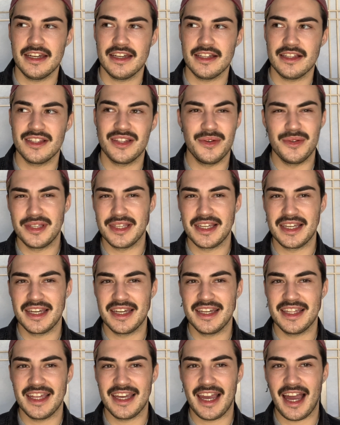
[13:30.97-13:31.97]
losing
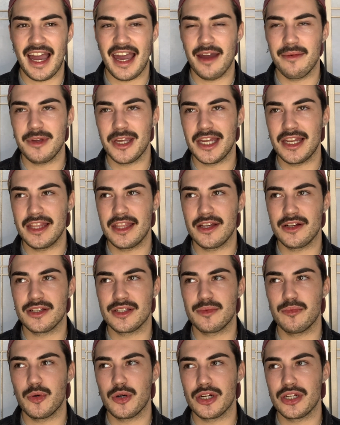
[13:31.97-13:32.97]
it. Like, I mean,
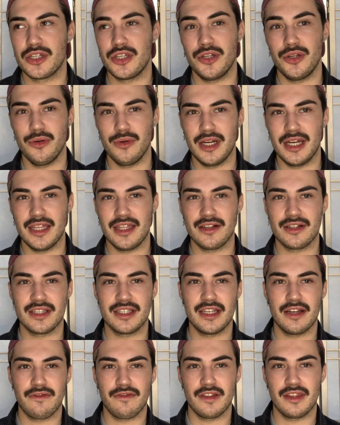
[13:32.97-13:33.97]
there's more to it. There's
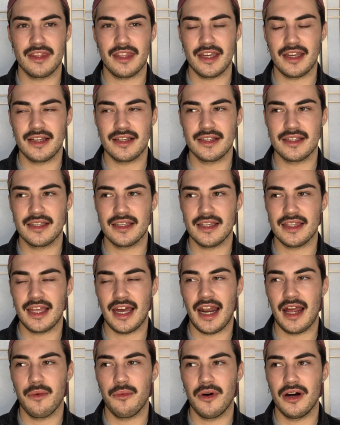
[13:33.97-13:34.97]
different things
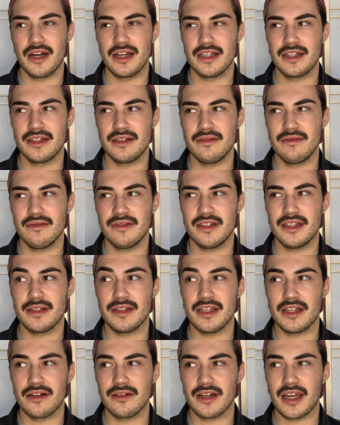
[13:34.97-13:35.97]
that I wanted to,
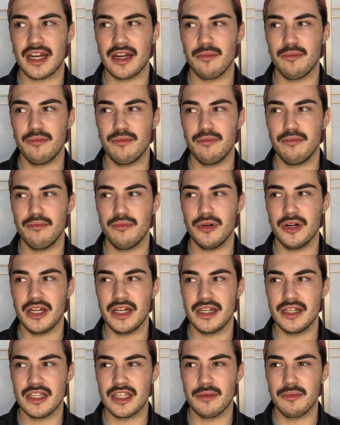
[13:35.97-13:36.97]
you know, kind of put
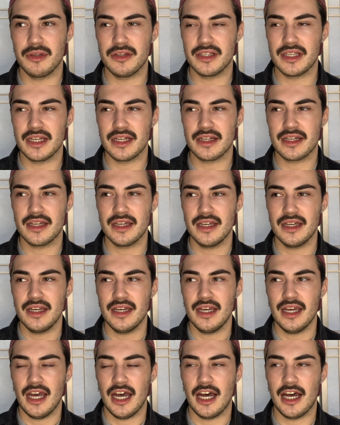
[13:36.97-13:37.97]
into the music.
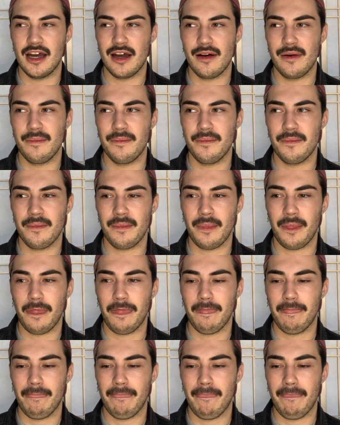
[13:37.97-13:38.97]

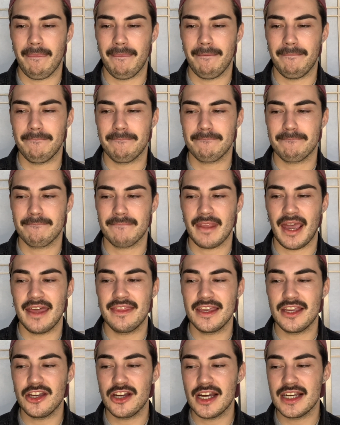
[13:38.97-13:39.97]
I
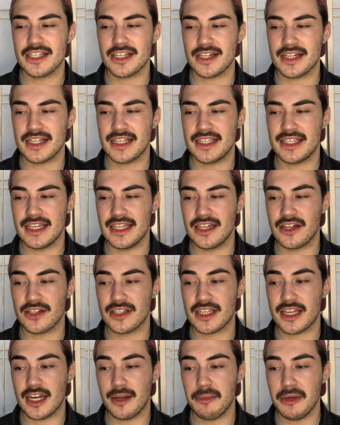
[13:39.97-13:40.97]
think you guys are gonna see
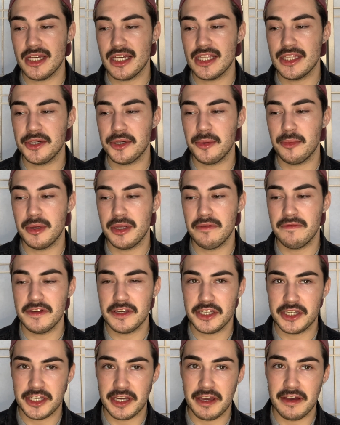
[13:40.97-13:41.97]
there's gonna be a little bit of a
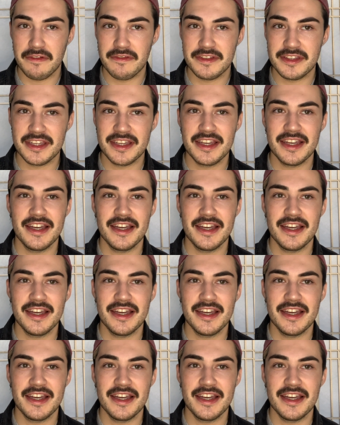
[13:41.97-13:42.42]
shift,